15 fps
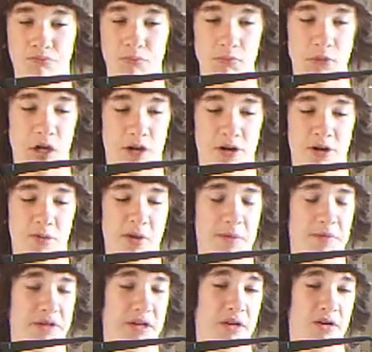I don't know, it might be
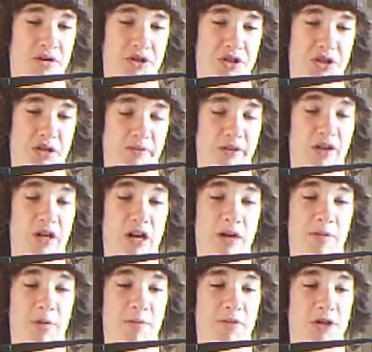that or just get a metal
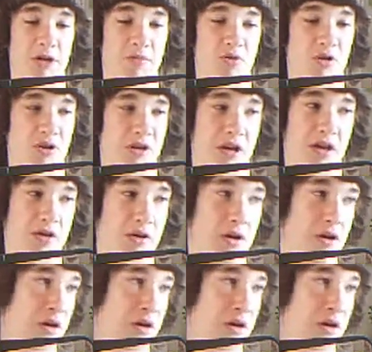hop-up chamber altogether.